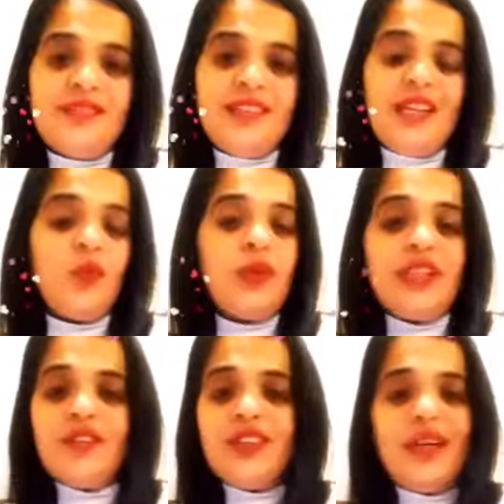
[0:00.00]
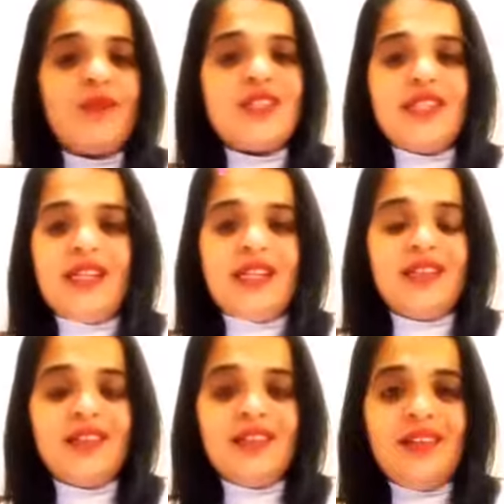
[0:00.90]
And whatever I'm
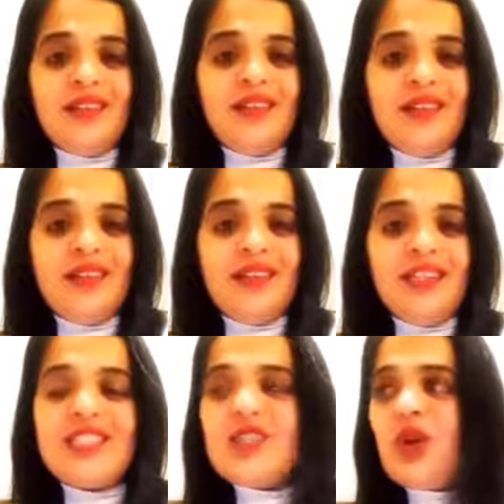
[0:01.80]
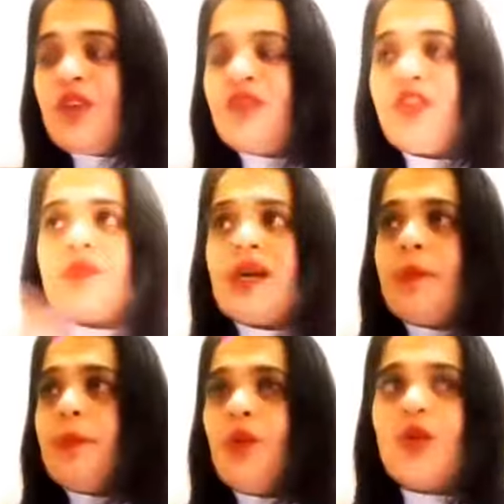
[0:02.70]
saying is not from
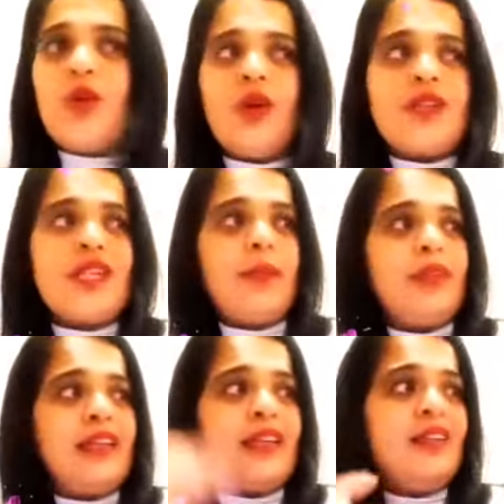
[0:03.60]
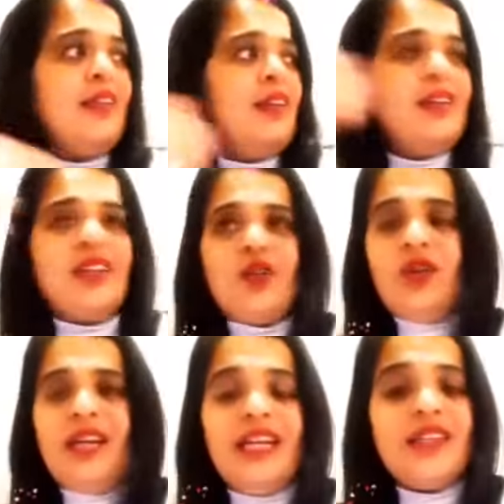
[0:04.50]
some book or something, you
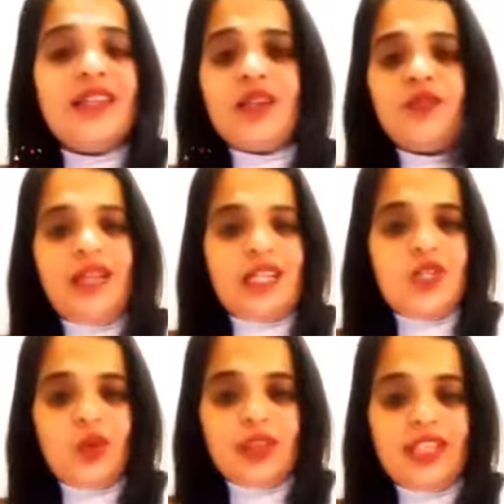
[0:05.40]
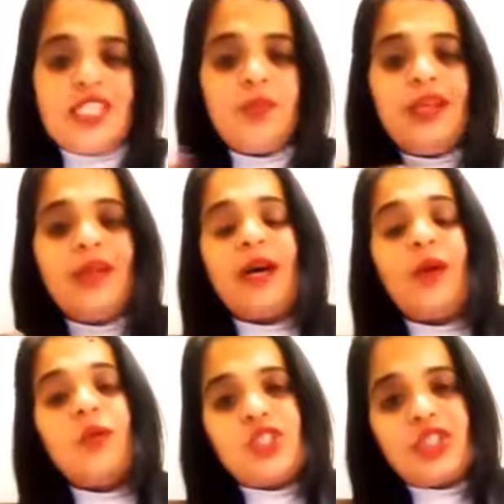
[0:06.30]
know, anything of that sort. It's been my
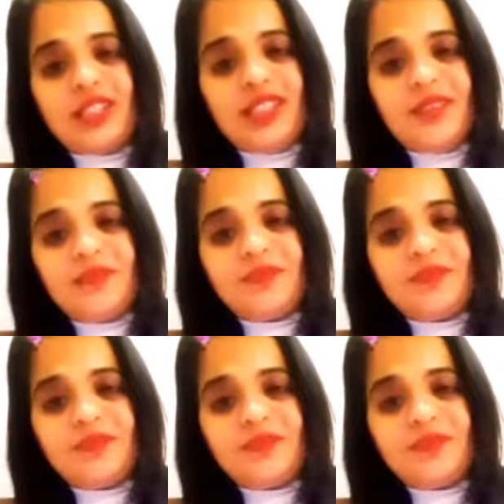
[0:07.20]
own journey.